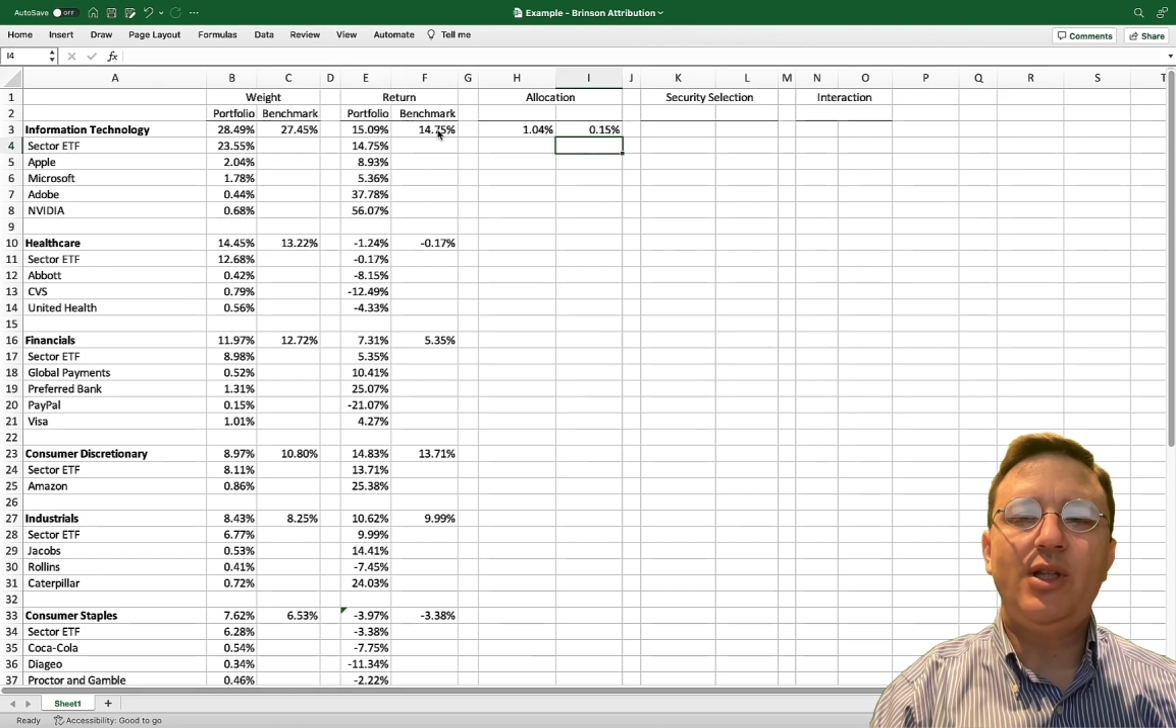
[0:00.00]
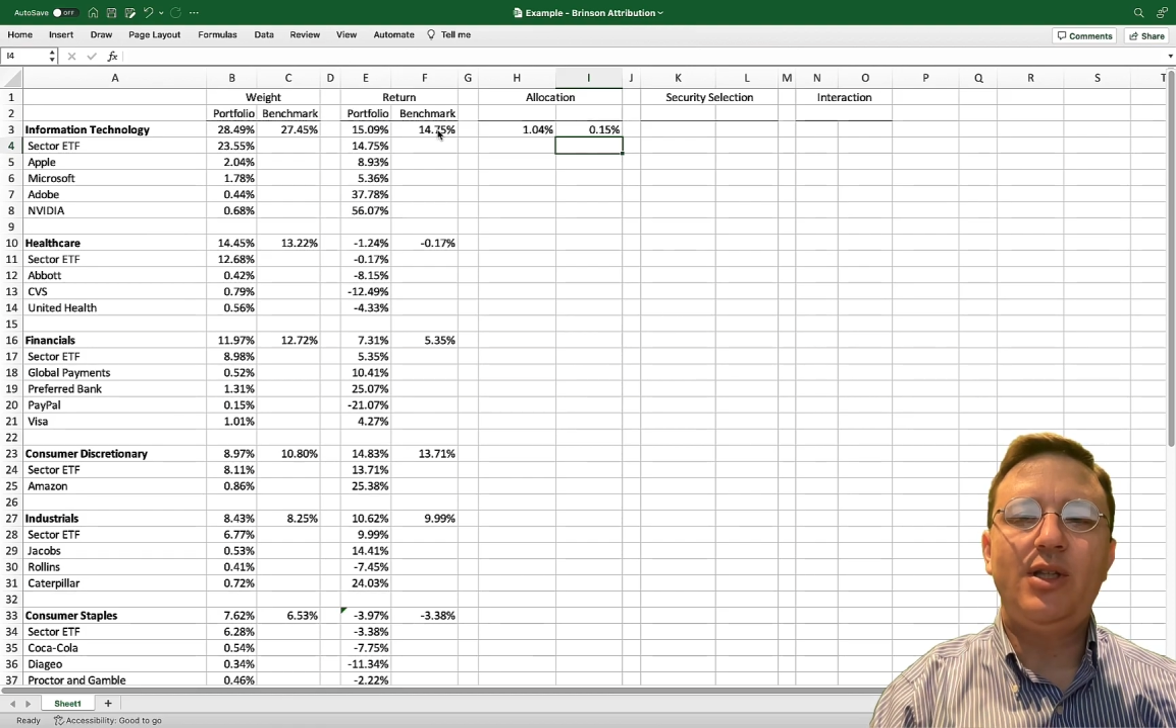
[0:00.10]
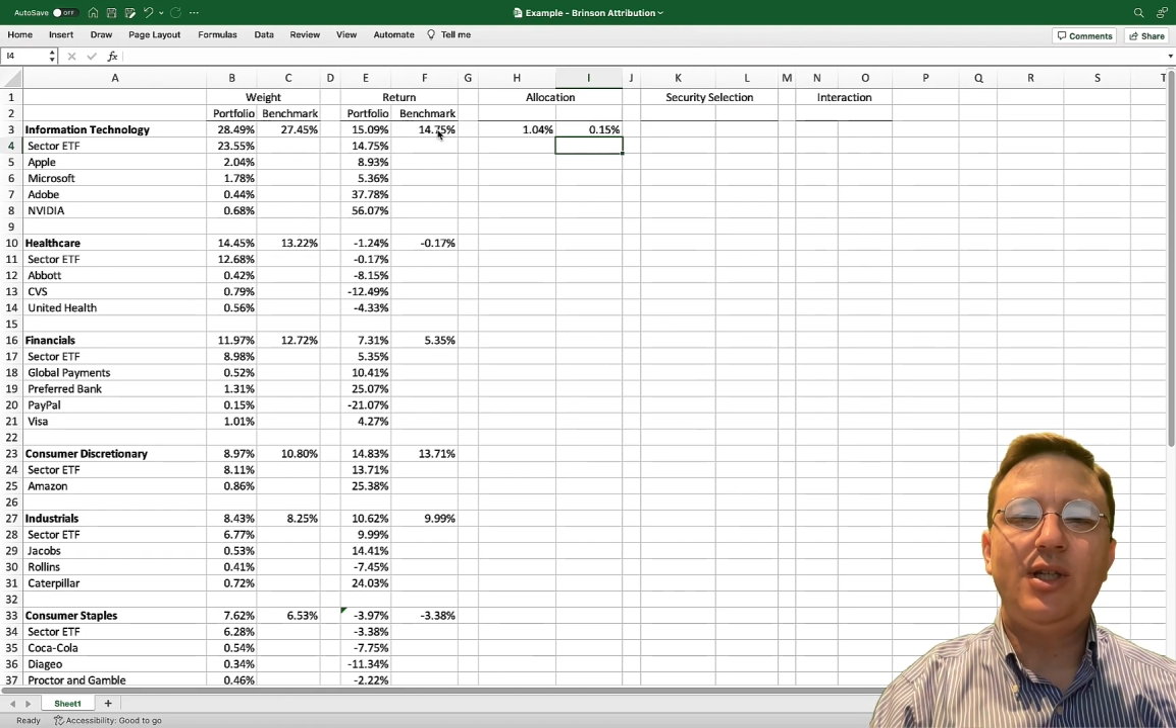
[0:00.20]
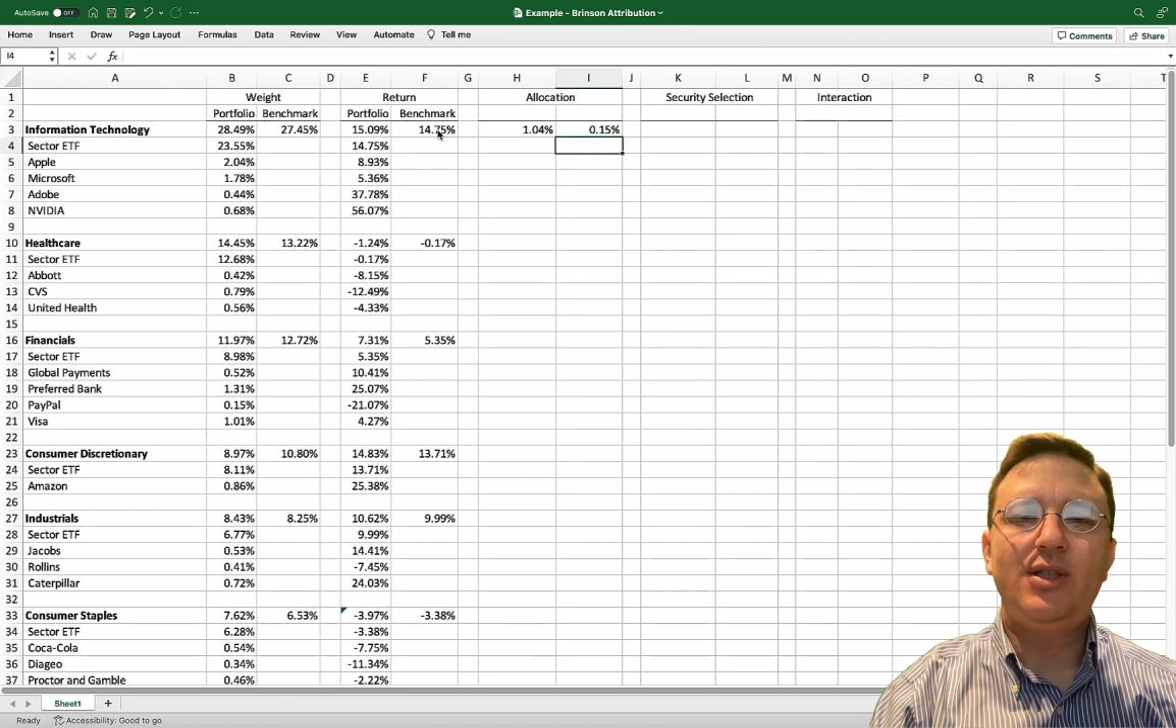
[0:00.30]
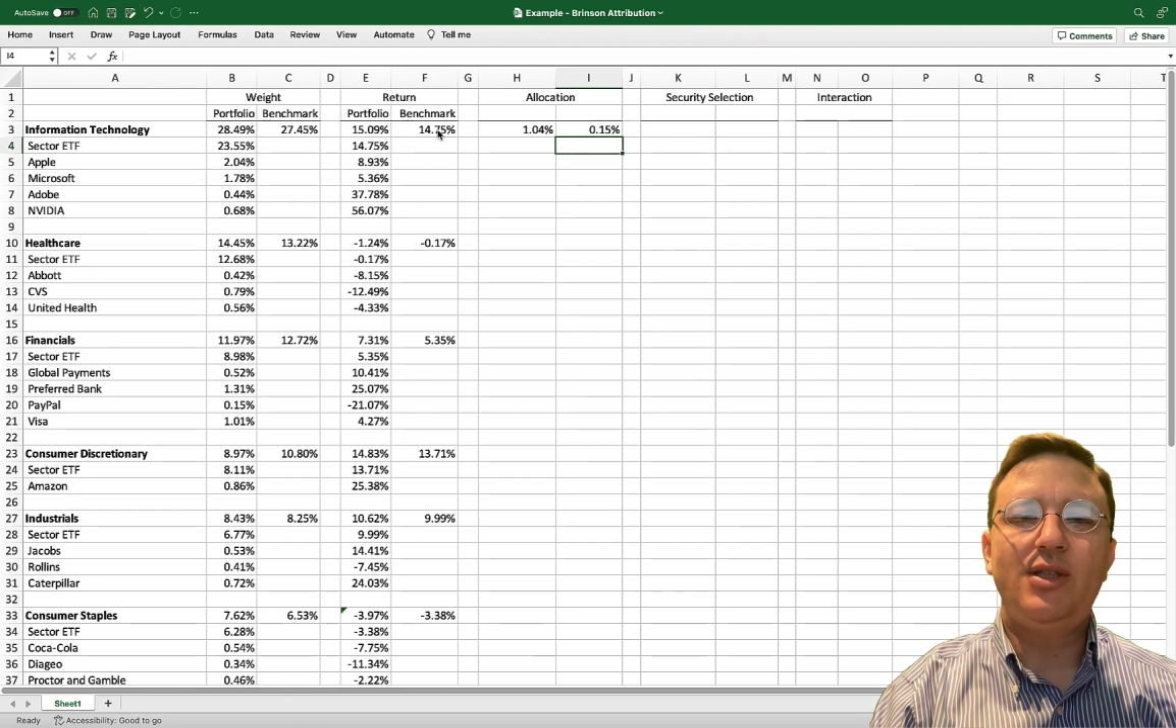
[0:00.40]

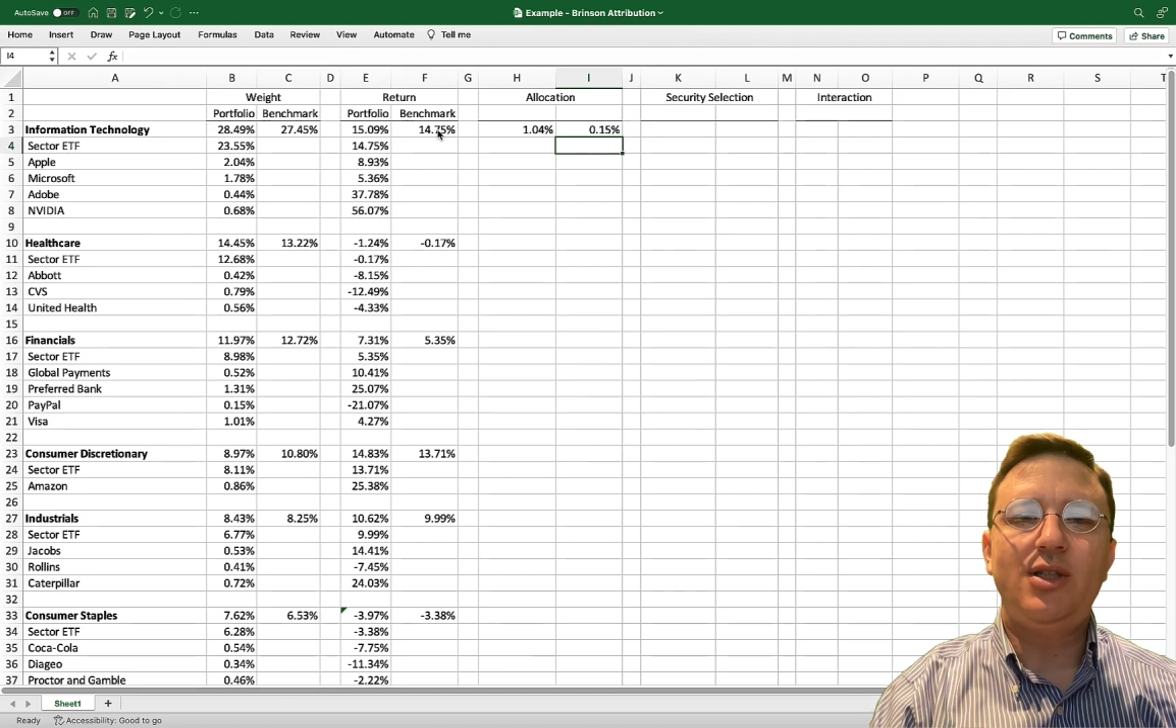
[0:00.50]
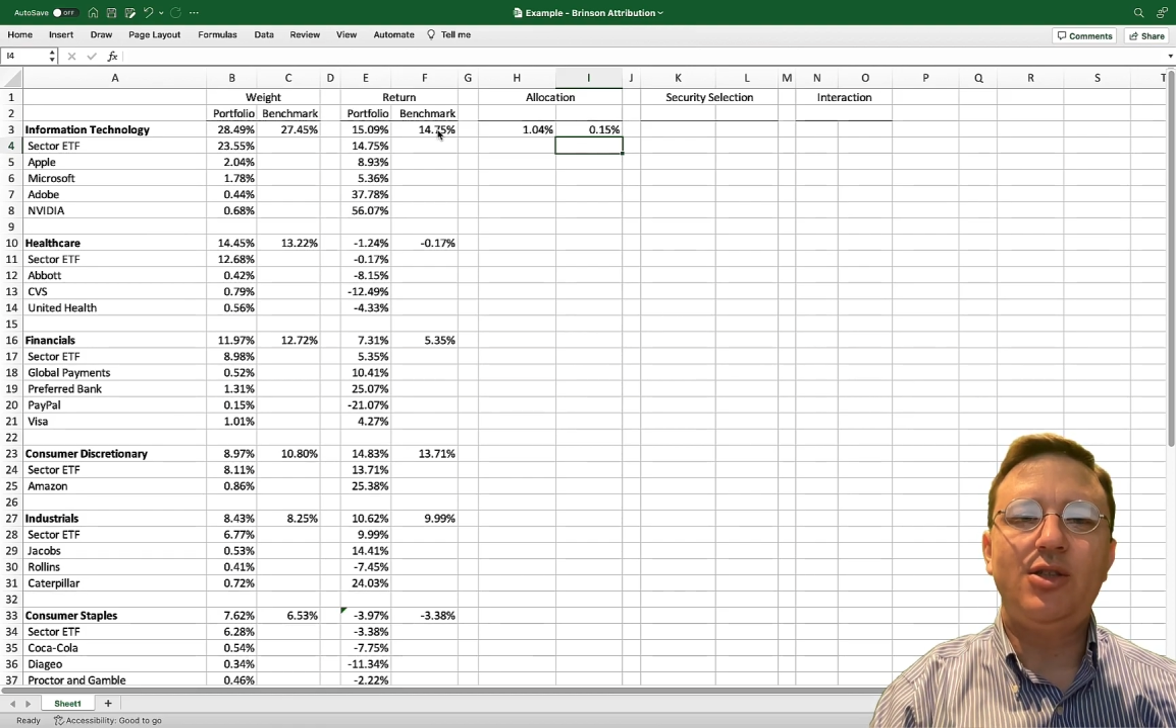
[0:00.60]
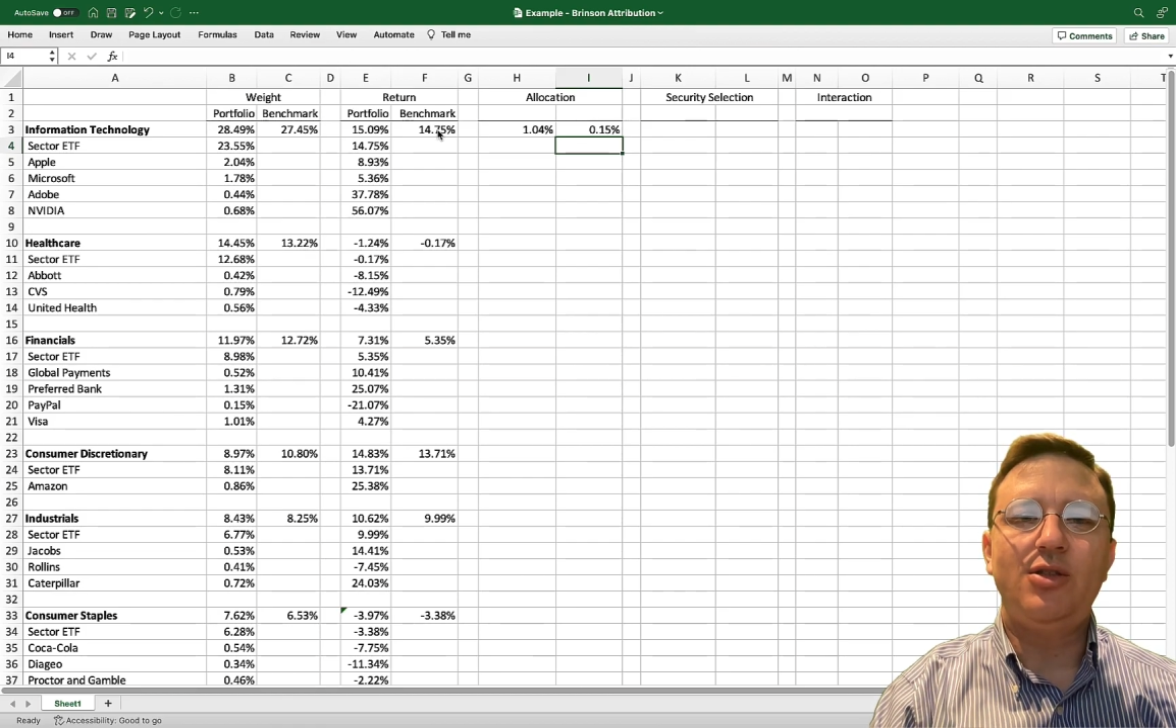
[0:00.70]
tech sector